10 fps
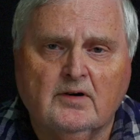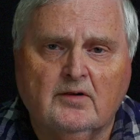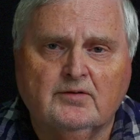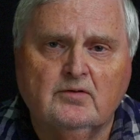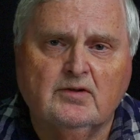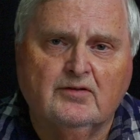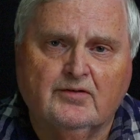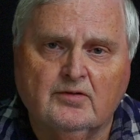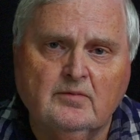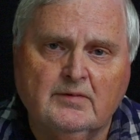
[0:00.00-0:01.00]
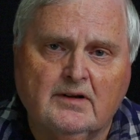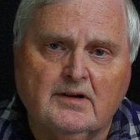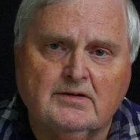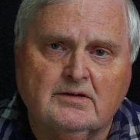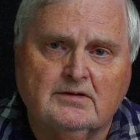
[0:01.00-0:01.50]
those who consume the
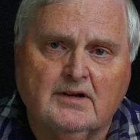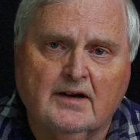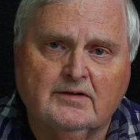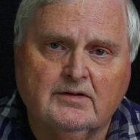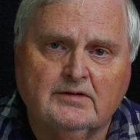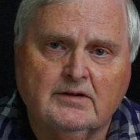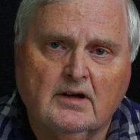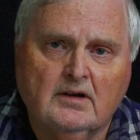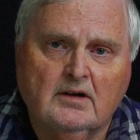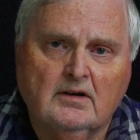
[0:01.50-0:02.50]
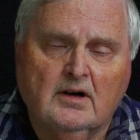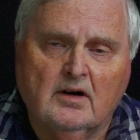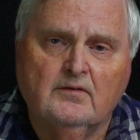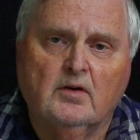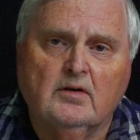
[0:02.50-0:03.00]
nation's taxes
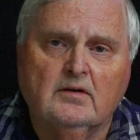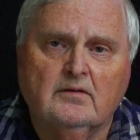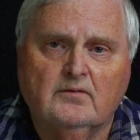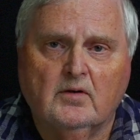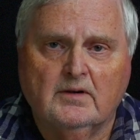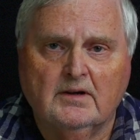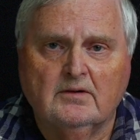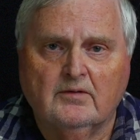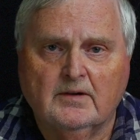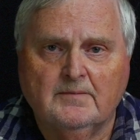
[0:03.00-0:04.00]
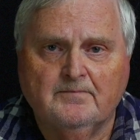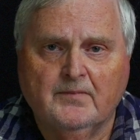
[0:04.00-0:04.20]
are voting for Hillary.